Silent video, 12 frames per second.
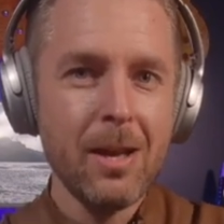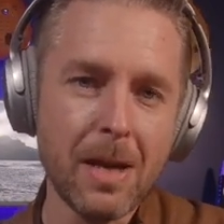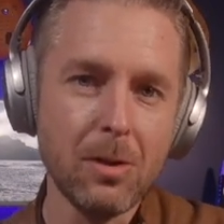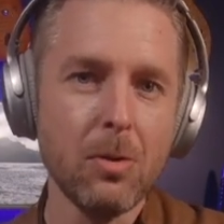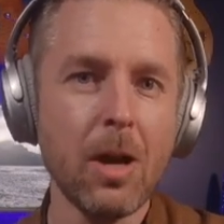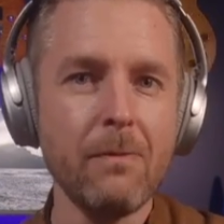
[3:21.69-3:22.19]

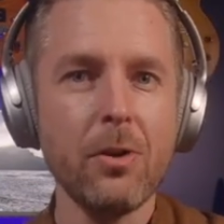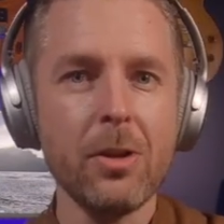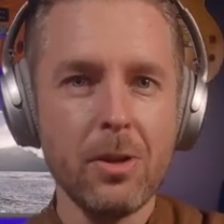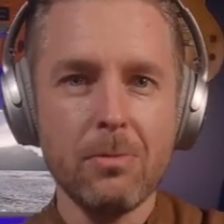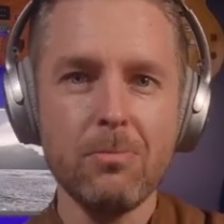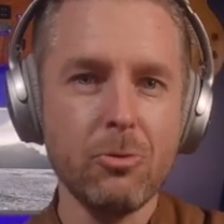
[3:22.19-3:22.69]
But look, I've
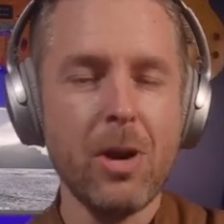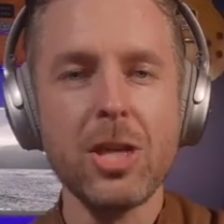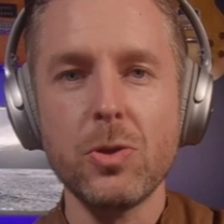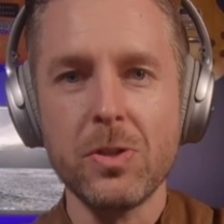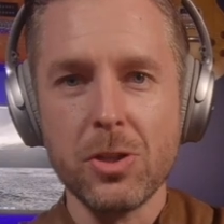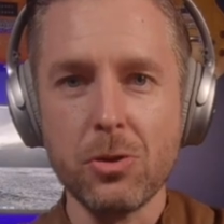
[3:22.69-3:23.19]
got a
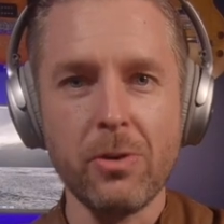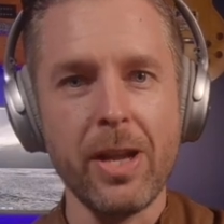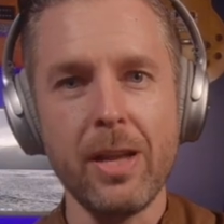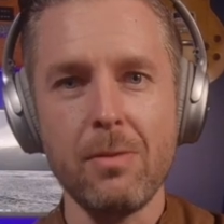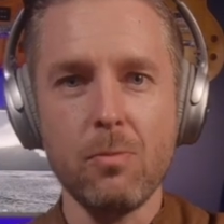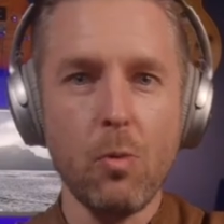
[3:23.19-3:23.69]
graduate
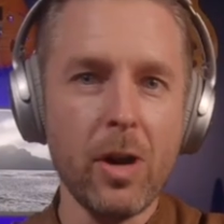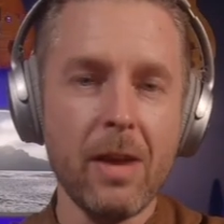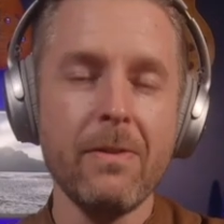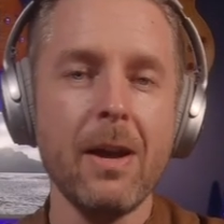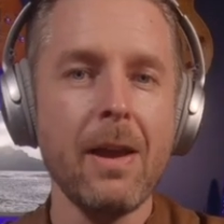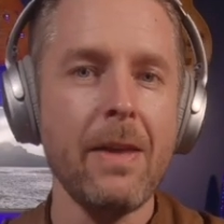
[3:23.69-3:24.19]
degree in
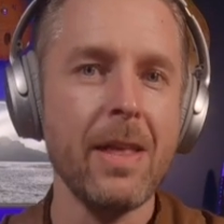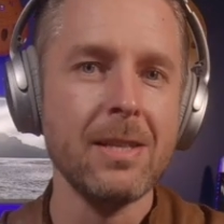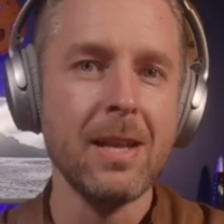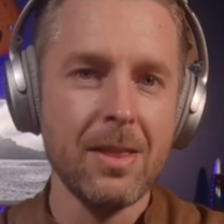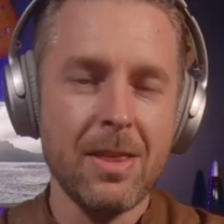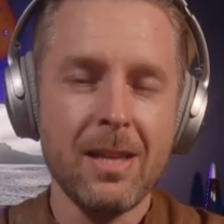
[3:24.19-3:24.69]
whatever, and
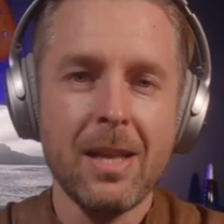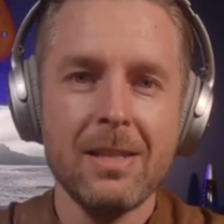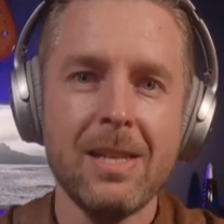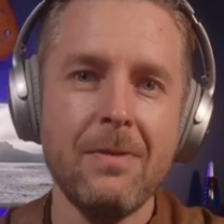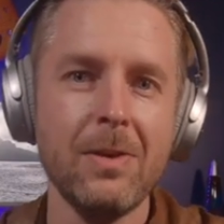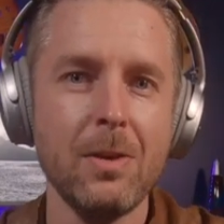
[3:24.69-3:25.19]
that's I think
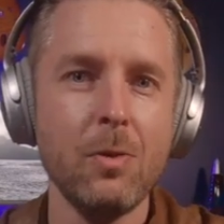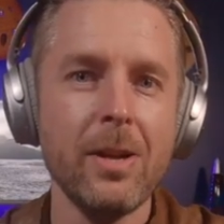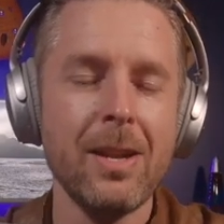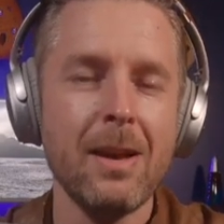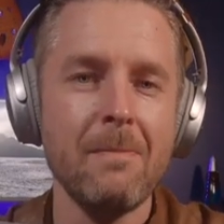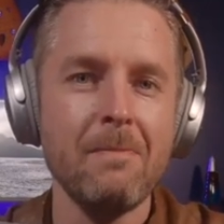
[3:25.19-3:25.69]
that's definitely
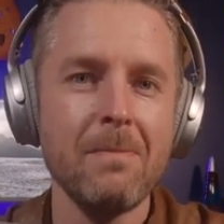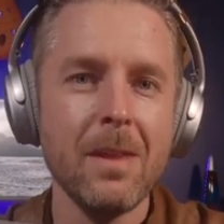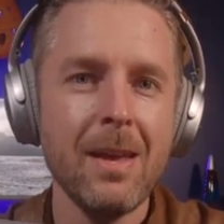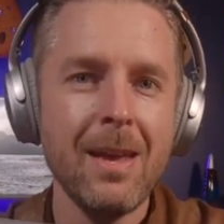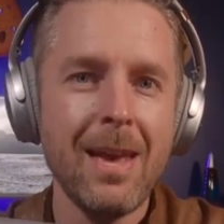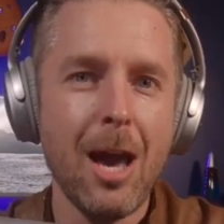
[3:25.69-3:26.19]
what um,
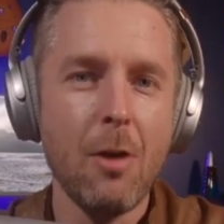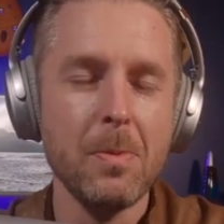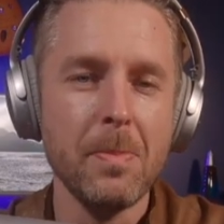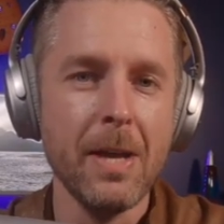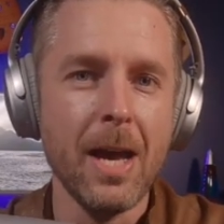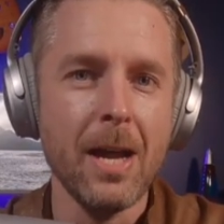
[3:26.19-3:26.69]

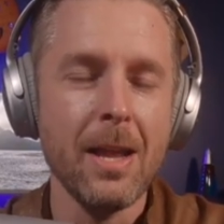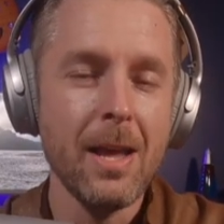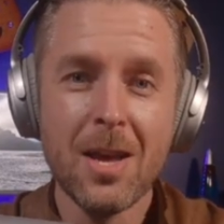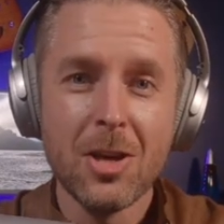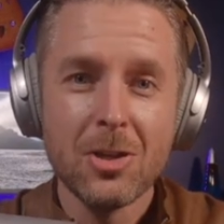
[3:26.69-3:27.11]
helped me out.